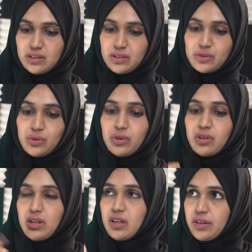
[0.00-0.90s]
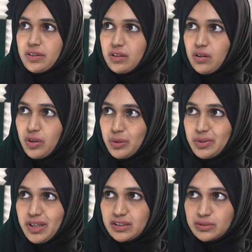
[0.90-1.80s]
so you are alerted
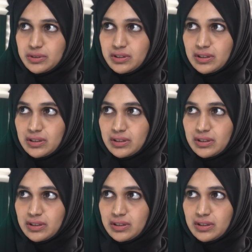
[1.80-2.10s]
audibly as well.